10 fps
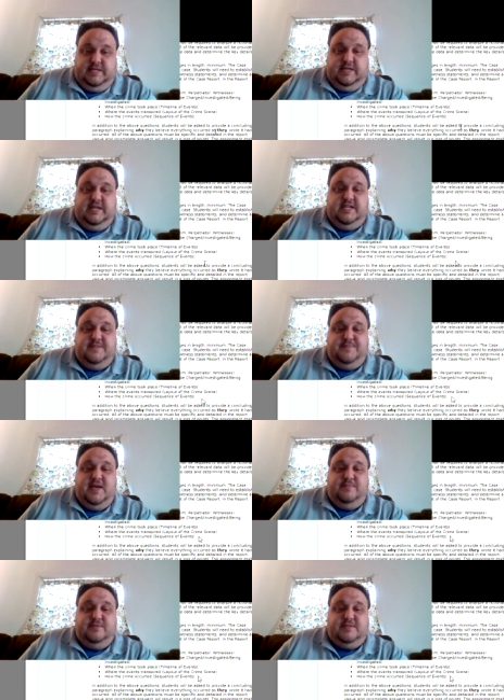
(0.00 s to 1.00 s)
You need to
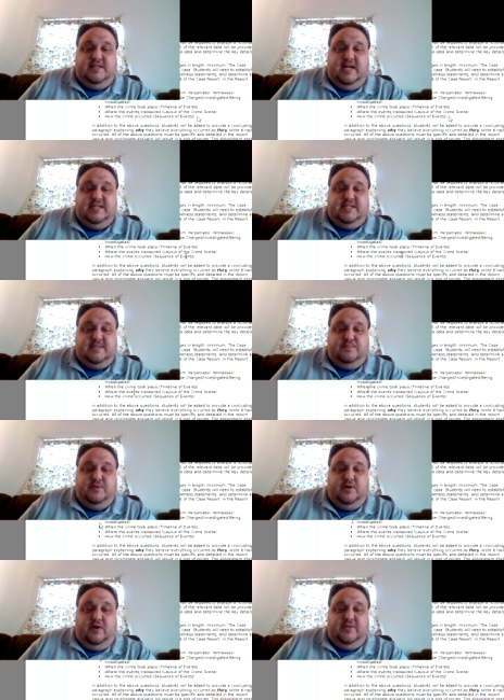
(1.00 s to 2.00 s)
be able to not just
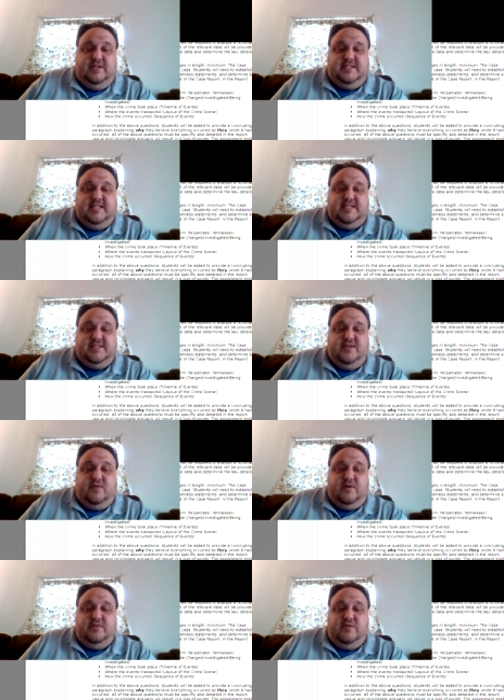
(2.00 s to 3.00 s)
put all these things in
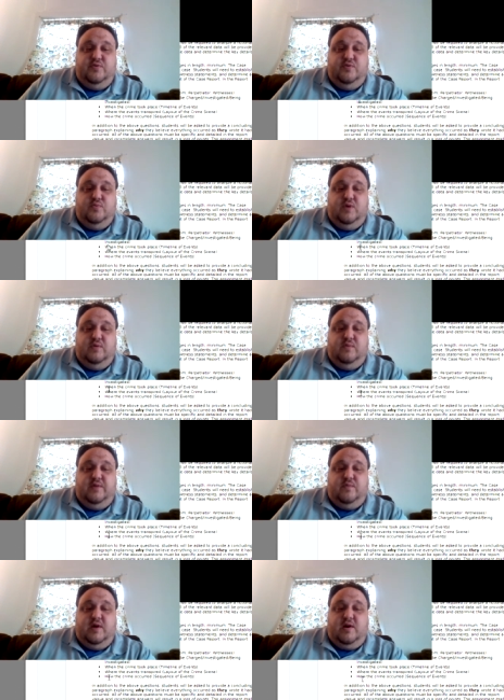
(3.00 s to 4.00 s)
order the who, what,
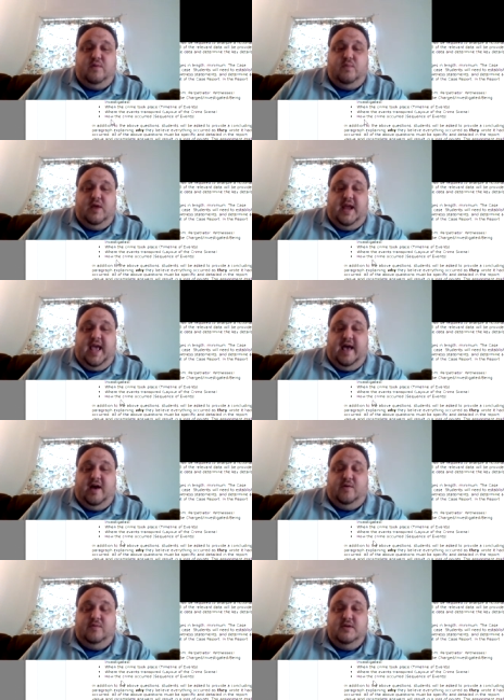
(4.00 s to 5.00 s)
when, where, and
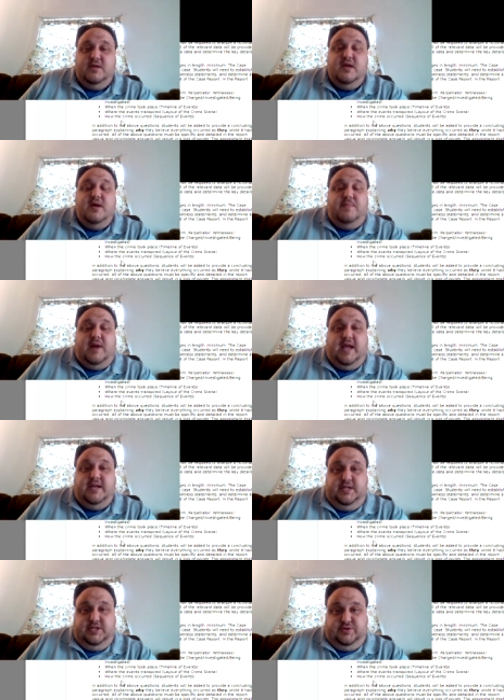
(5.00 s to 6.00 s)
how, but
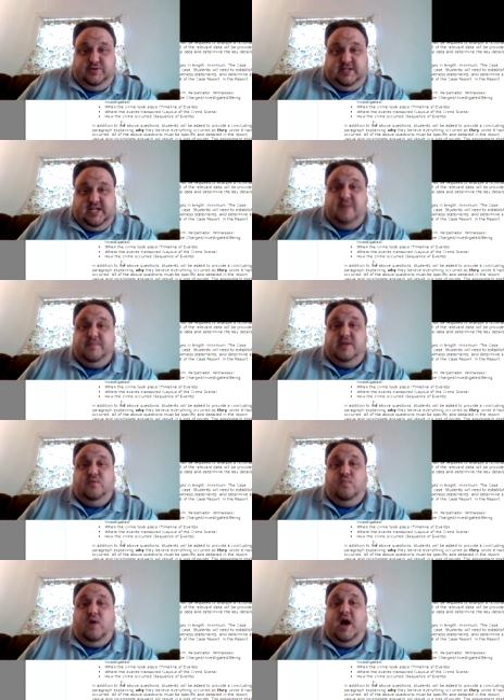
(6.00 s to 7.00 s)
I need you to tell me
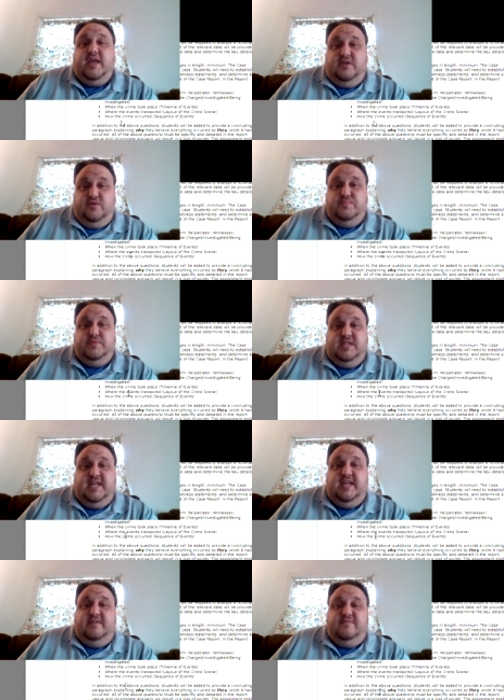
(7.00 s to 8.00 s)
the why you
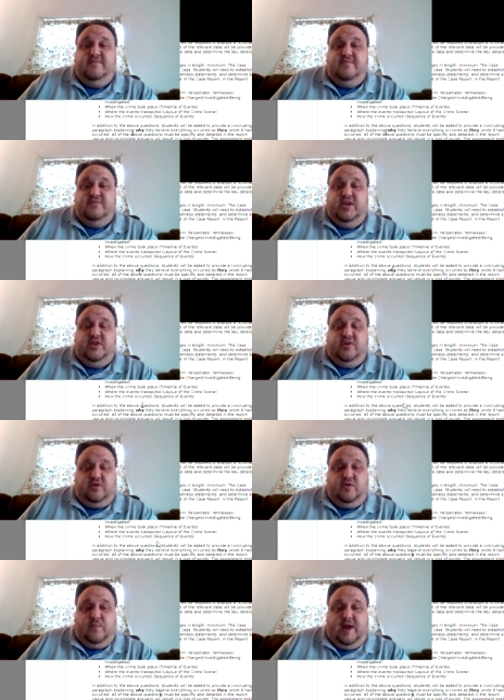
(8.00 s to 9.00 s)
believe that
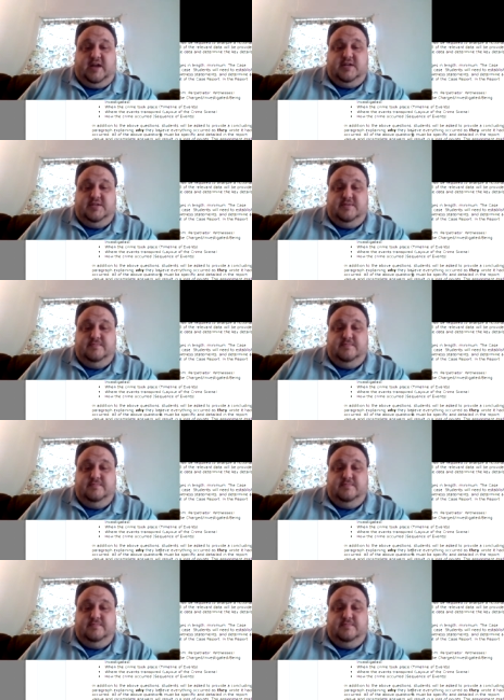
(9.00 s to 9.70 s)
you're correct.